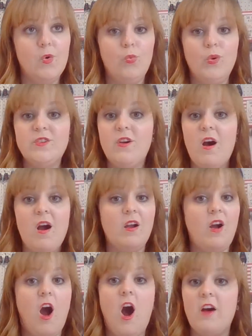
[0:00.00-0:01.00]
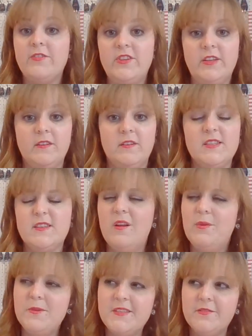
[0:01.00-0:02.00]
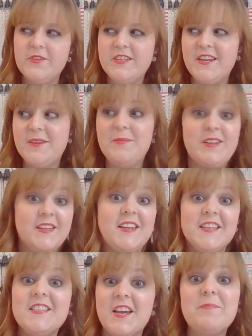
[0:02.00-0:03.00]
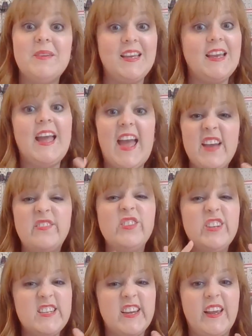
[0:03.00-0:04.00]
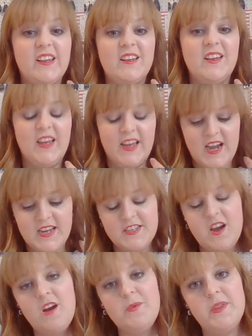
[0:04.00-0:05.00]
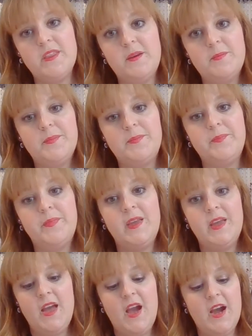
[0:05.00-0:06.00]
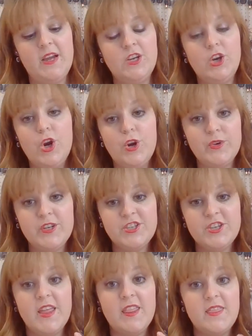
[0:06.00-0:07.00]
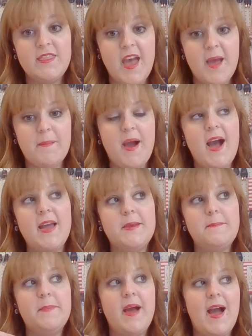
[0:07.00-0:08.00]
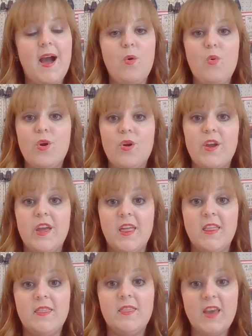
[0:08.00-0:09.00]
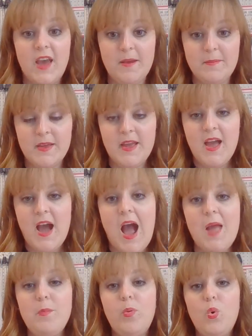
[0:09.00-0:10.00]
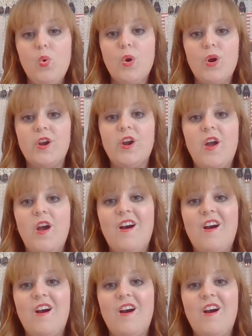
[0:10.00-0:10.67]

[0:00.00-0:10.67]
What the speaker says: We talk often. It's not always every day, but it ends up being every day. I talk with them. I encourage them. I empower them. I pour